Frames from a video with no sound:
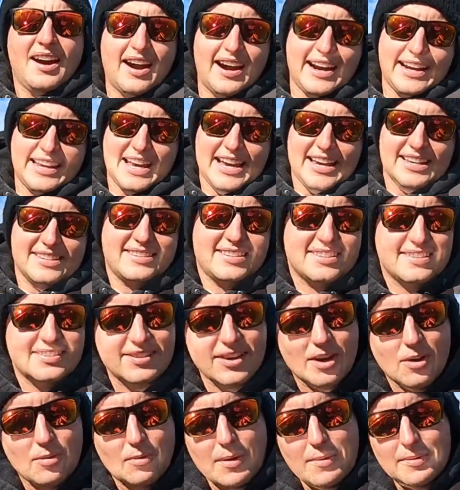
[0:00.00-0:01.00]
All right guys,
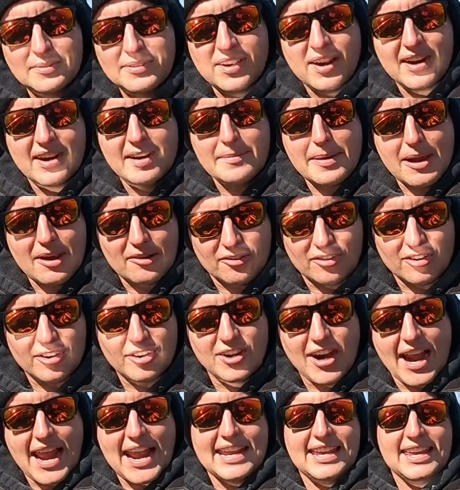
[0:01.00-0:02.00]
so when we're talking about
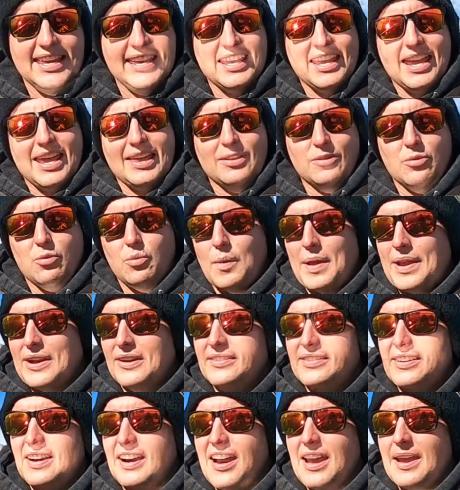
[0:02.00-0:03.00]
cranking in the
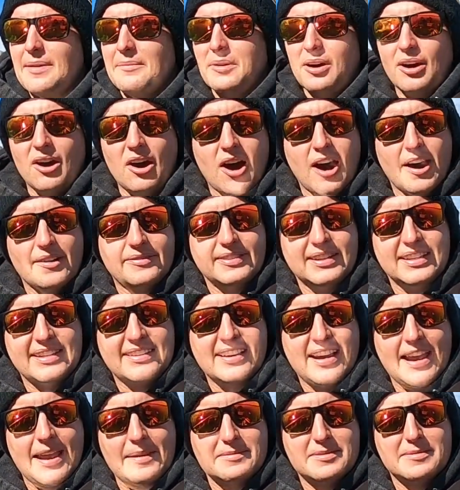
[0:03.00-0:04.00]
wintertime,
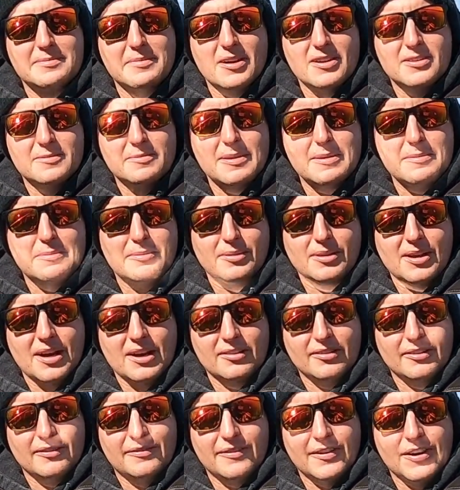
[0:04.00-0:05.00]
oftentimes most people
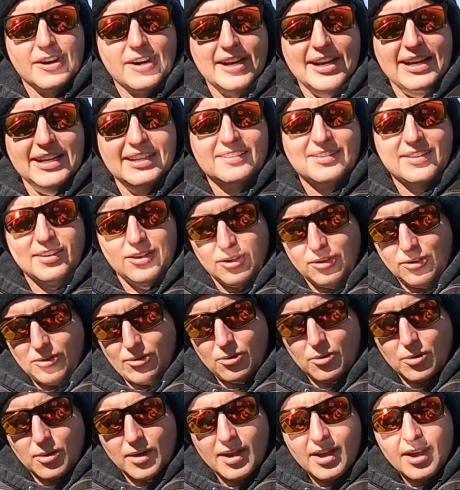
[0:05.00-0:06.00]
are referring
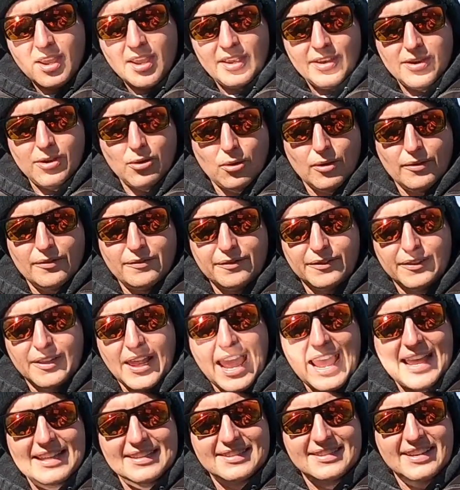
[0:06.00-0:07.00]
to your
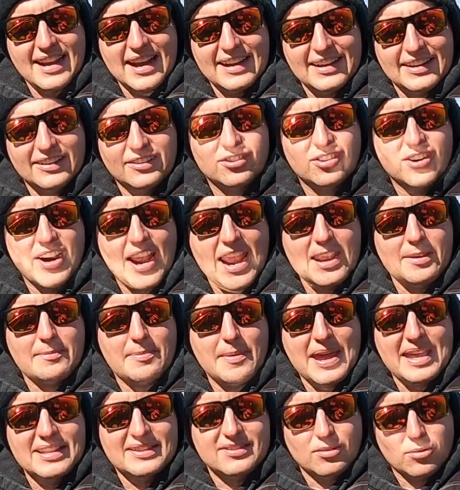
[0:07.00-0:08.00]
flat-sided
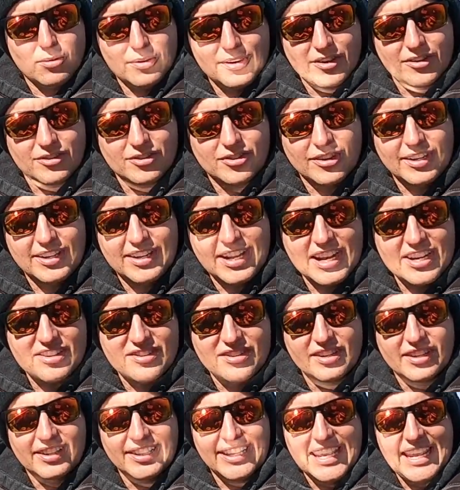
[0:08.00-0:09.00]
crankbaits or your
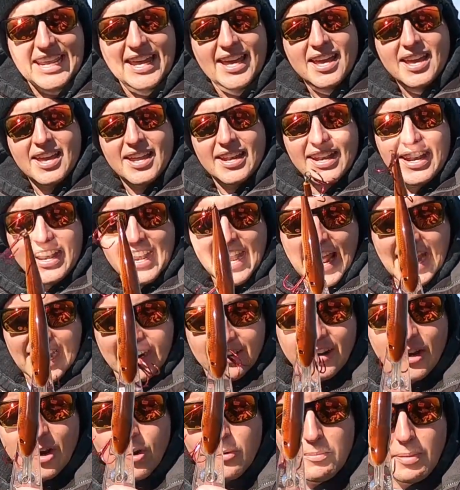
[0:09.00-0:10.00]
traditionally
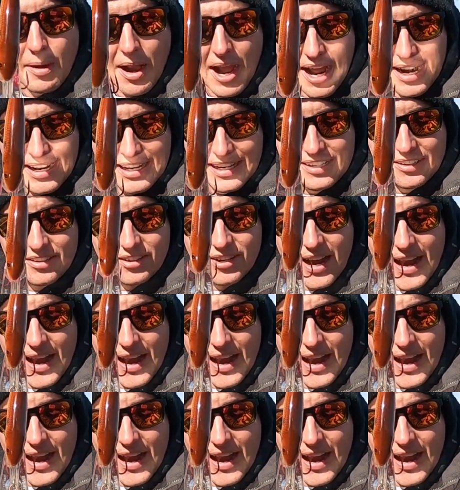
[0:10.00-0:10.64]
narrow-bodied